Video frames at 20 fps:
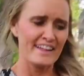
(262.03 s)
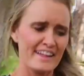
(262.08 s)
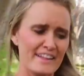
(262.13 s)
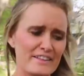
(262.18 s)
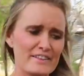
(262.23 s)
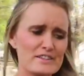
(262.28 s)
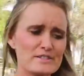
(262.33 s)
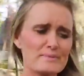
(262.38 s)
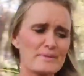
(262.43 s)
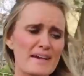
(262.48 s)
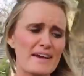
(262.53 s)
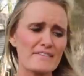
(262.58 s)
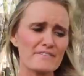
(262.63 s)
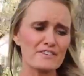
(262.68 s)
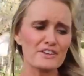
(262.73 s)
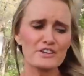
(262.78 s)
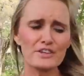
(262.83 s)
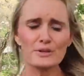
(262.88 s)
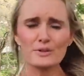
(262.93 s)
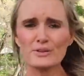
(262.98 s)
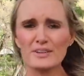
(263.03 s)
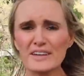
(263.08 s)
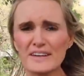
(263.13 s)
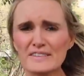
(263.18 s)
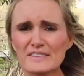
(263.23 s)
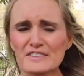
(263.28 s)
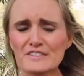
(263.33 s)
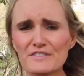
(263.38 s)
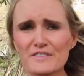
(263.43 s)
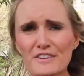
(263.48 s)
At least we have cute
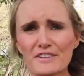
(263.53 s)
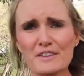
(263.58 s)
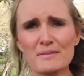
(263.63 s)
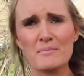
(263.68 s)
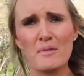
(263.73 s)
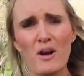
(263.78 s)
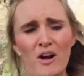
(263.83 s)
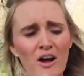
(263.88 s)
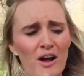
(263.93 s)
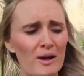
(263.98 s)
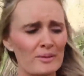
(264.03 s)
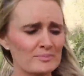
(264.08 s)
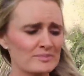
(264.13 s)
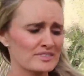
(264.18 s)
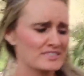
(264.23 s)
gifts for the moms.